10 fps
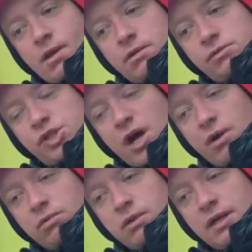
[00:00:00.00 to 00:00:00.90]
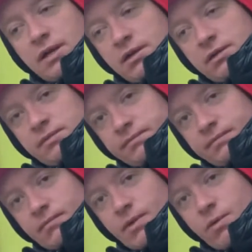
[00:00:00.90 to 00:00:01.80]
So
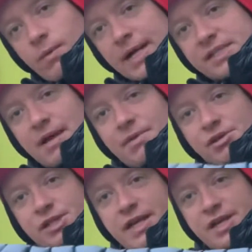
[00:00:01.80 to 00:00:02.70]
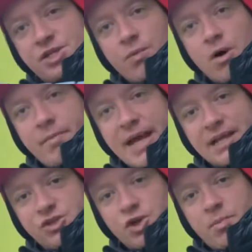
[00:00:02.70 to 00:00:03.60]
whilst I'm using this to warm my
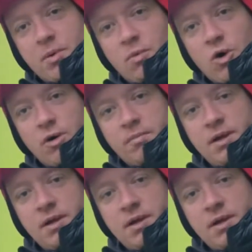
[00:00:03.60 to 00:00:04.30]
hands up and warm